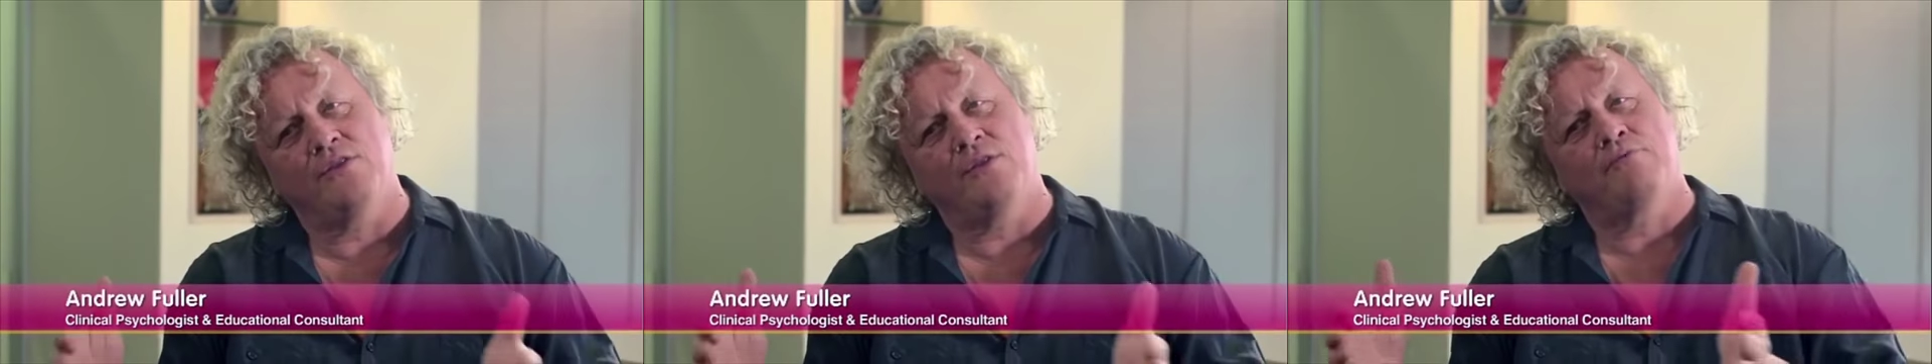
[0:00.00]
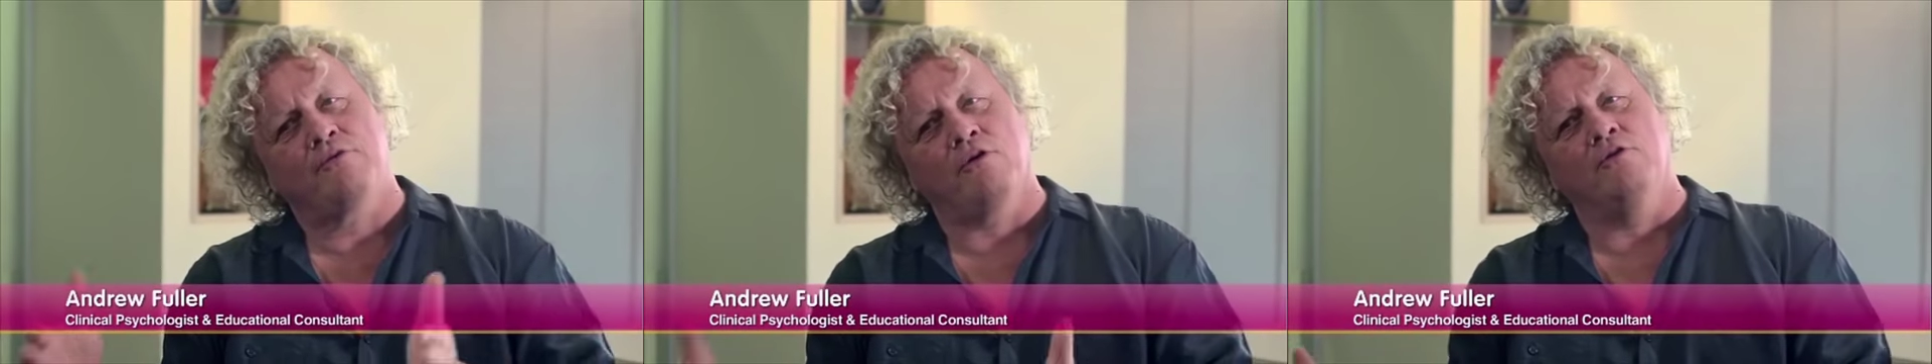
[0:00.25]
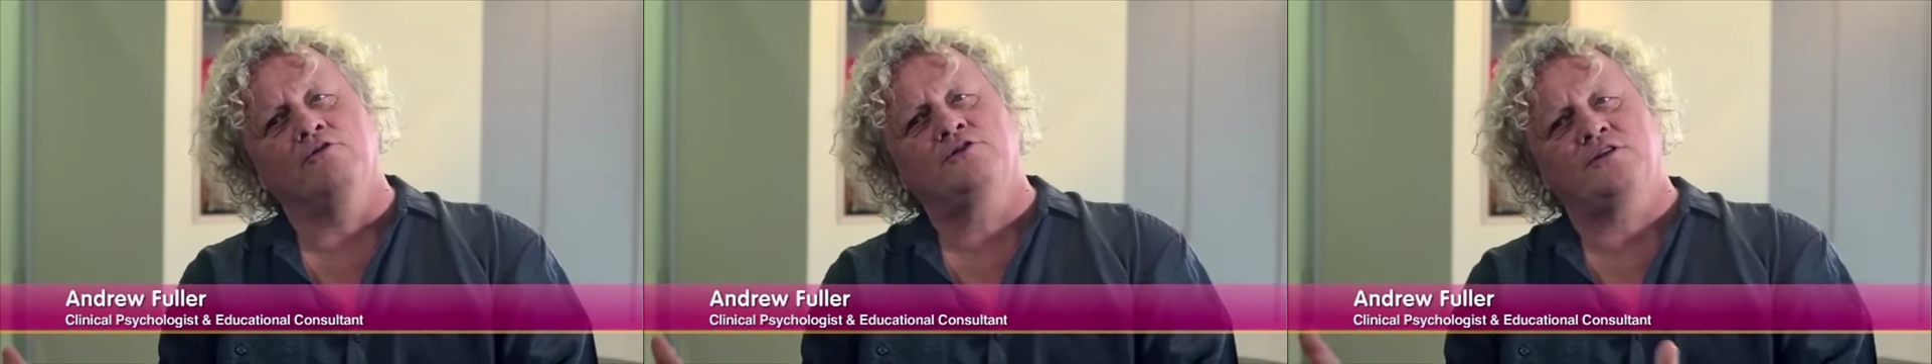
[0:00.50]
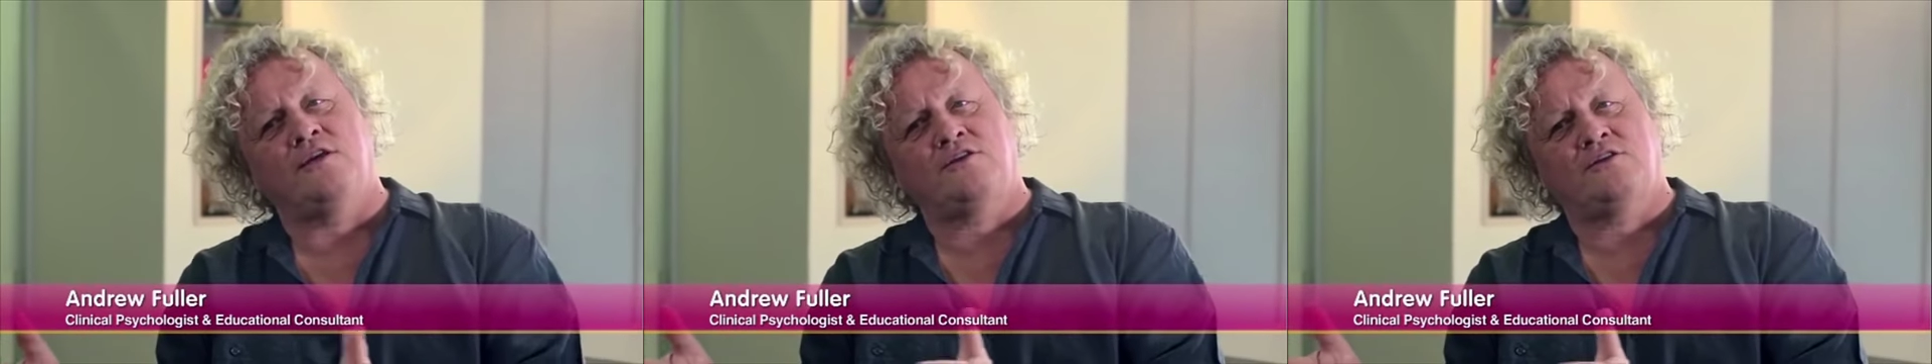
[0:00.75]
the
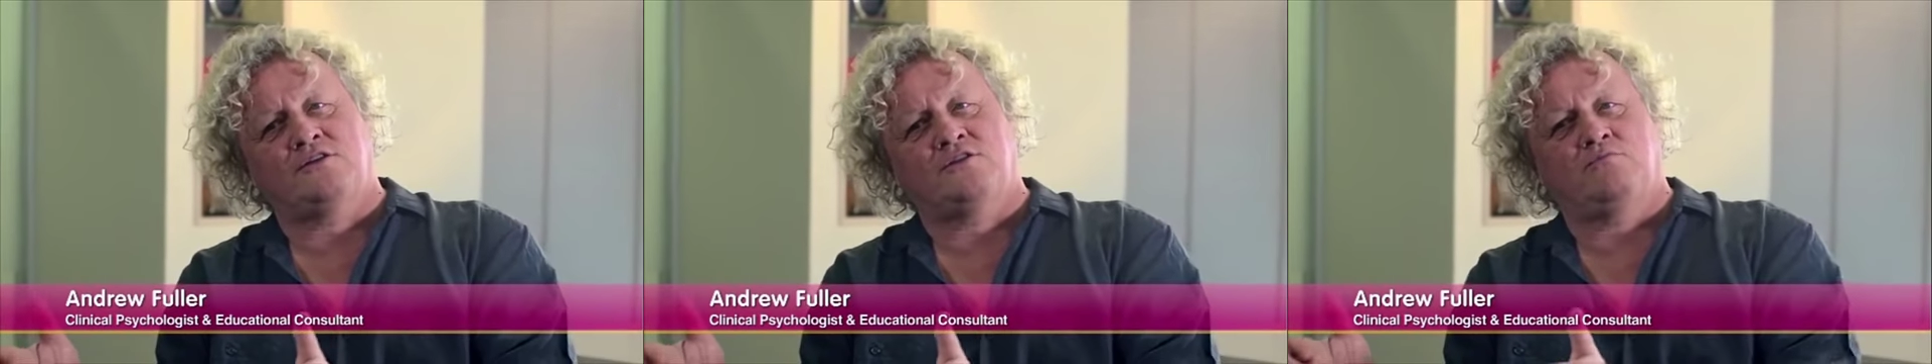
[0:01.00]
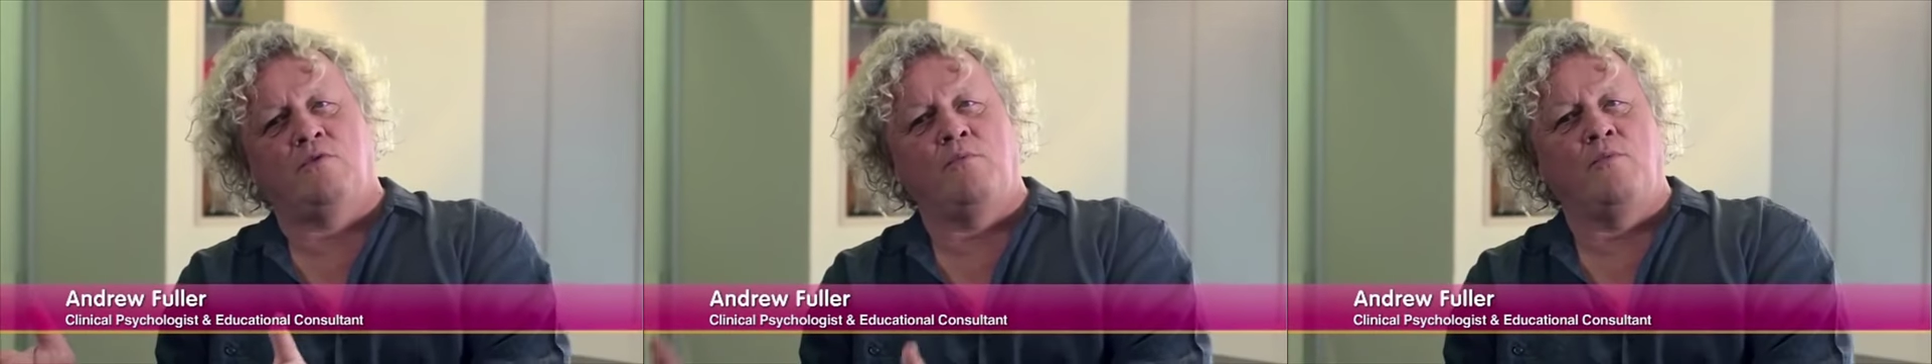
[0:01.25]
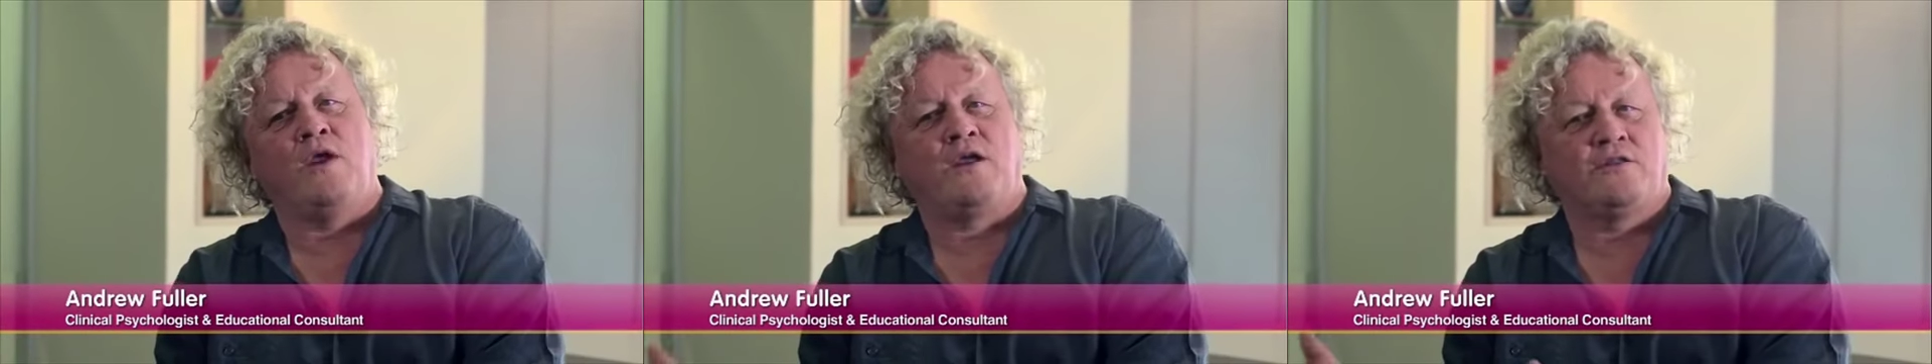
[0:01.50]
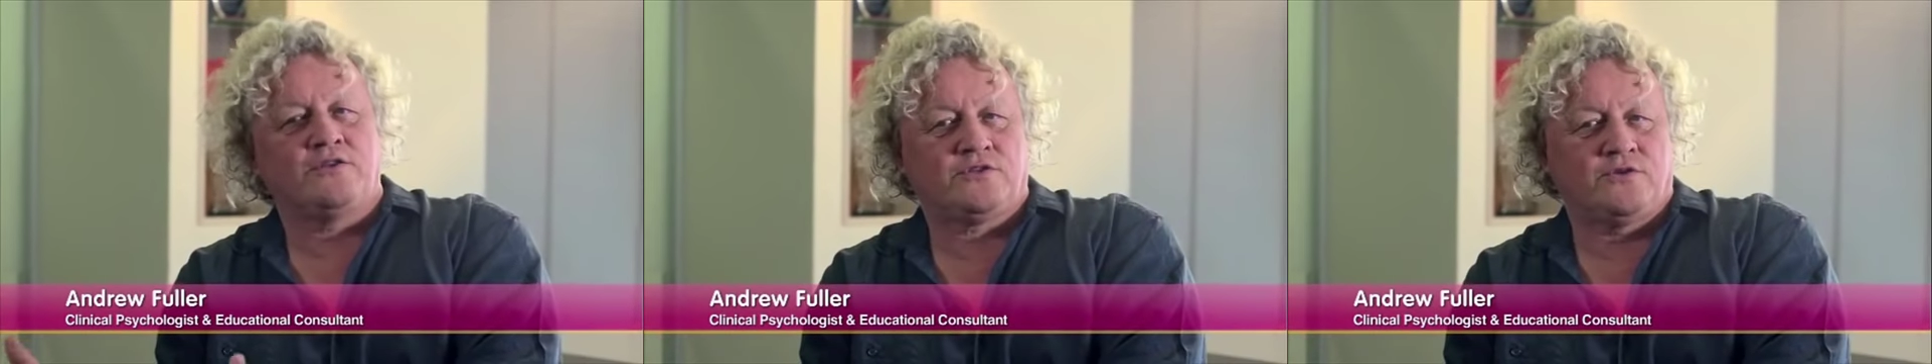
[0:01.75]
process when we're
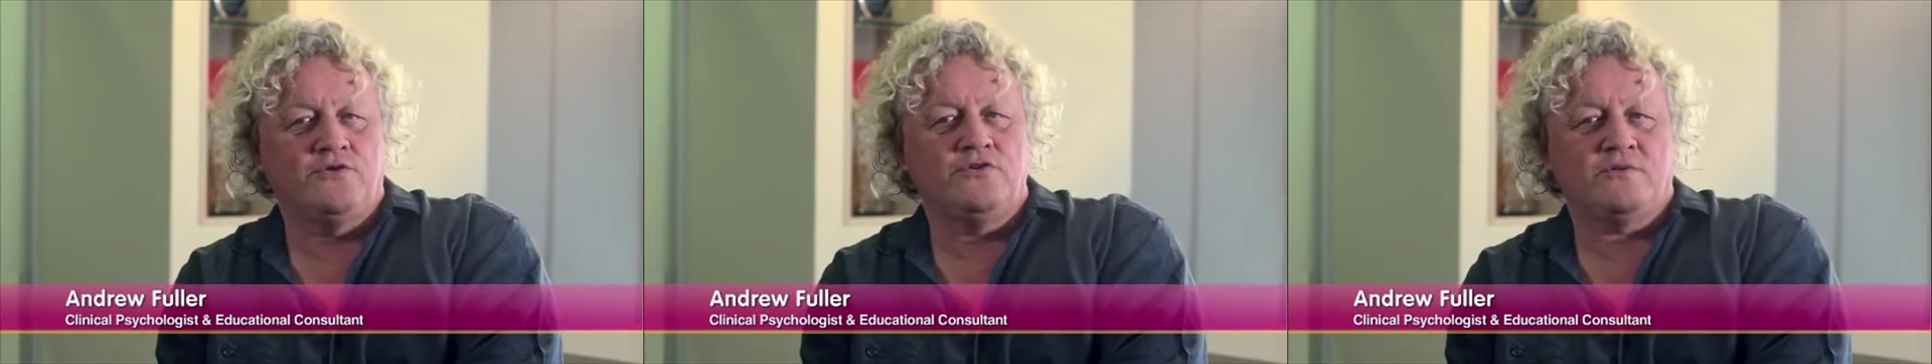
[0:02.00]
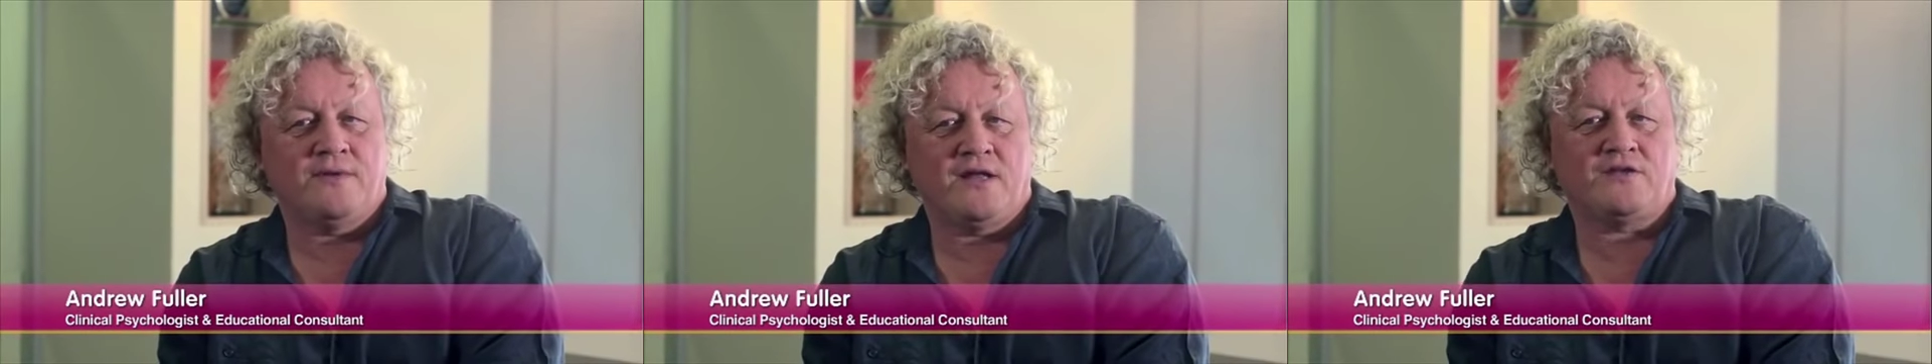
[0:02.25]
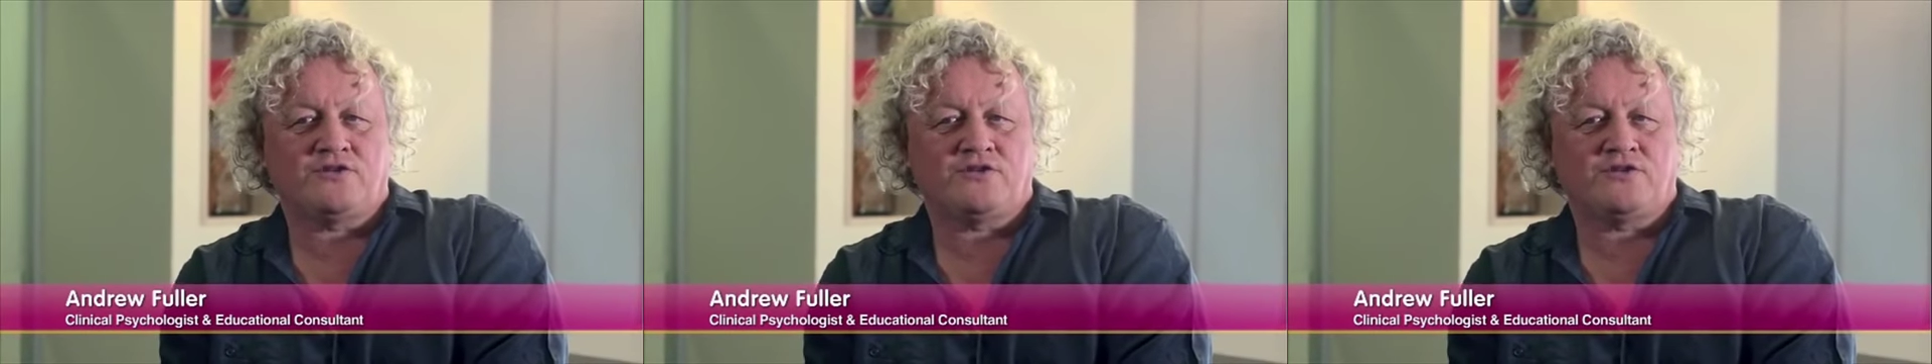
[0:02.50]
concerned about a